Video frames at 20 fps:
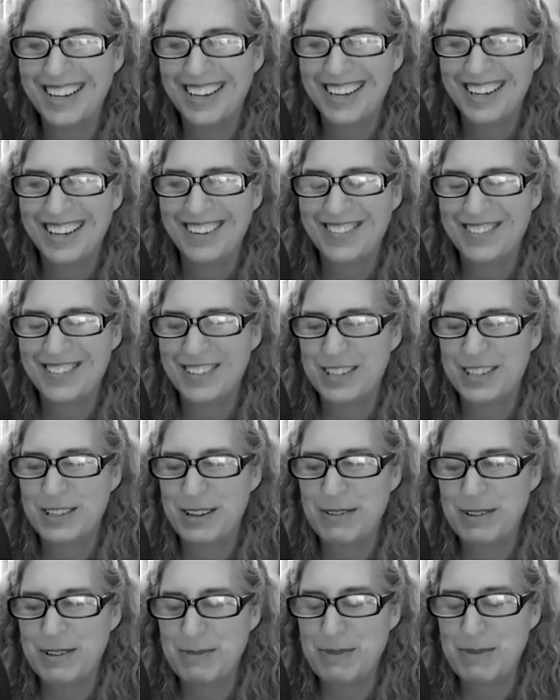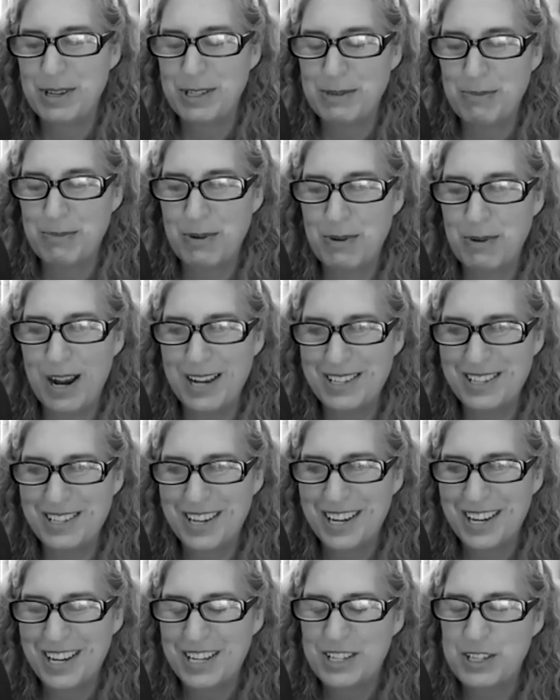was a big surprise.
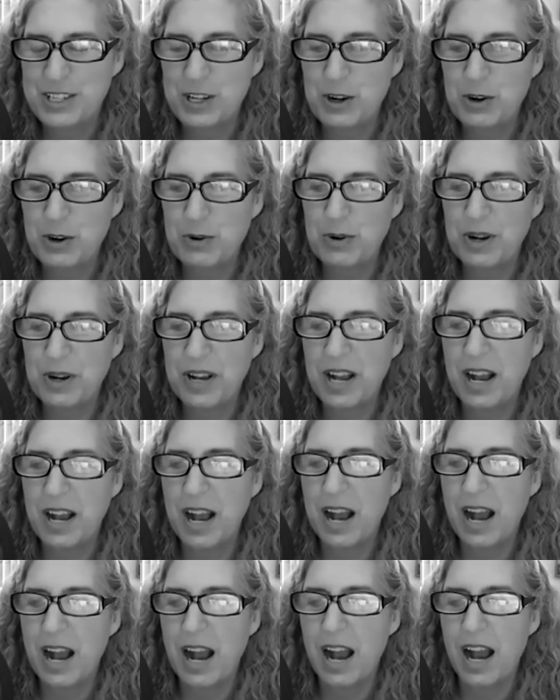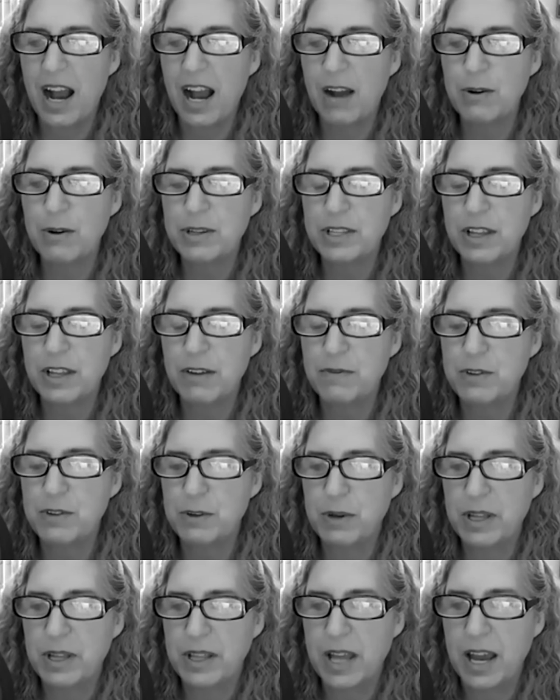So I always loved
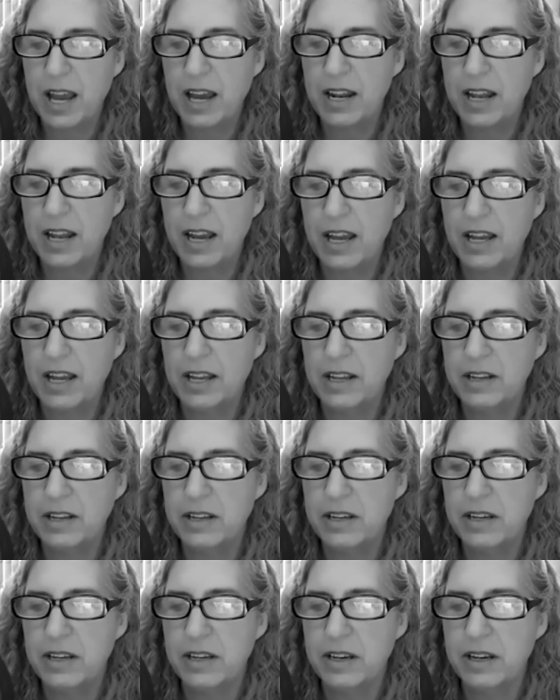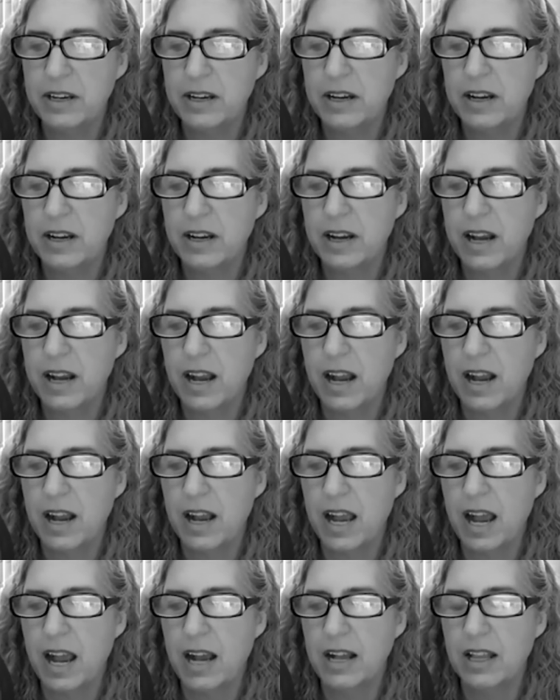doing that. And
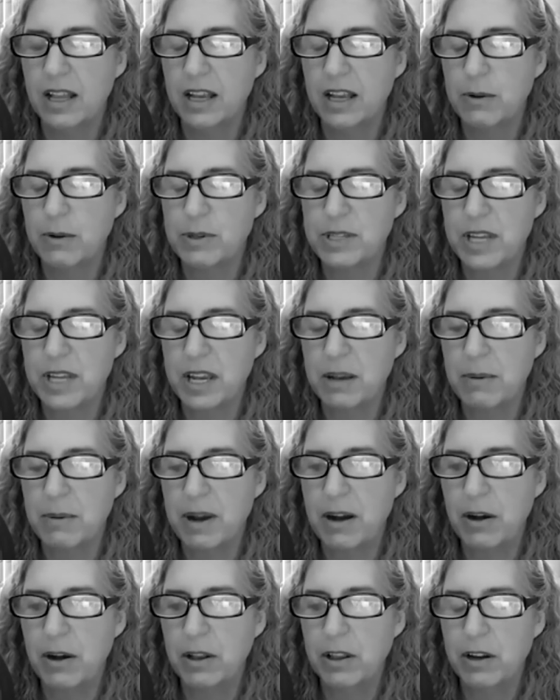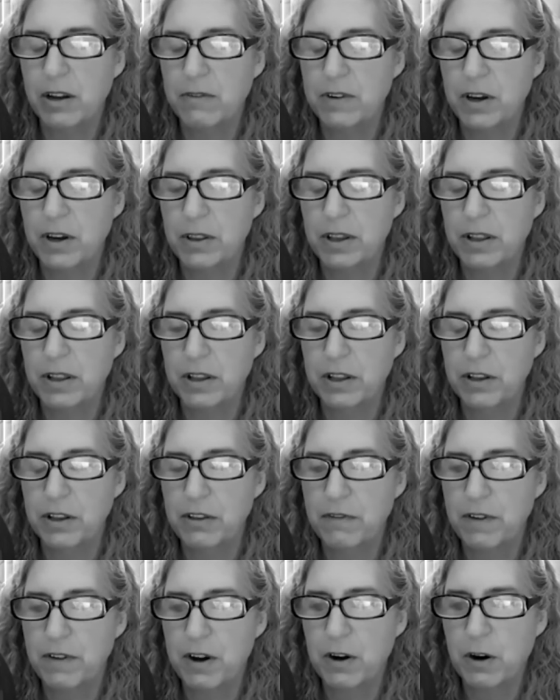like I was saying about how I loved all the Lilith
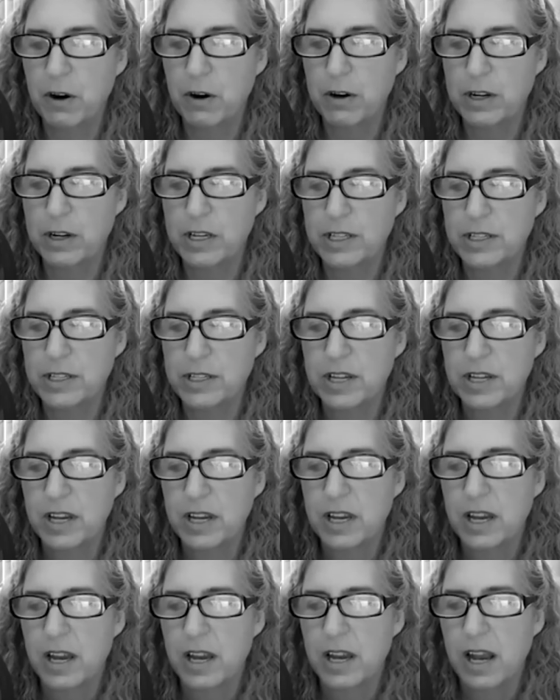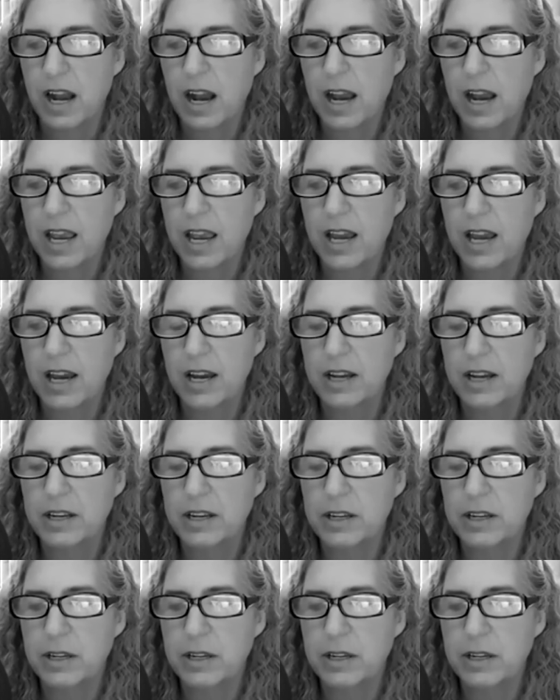Fair artists, I had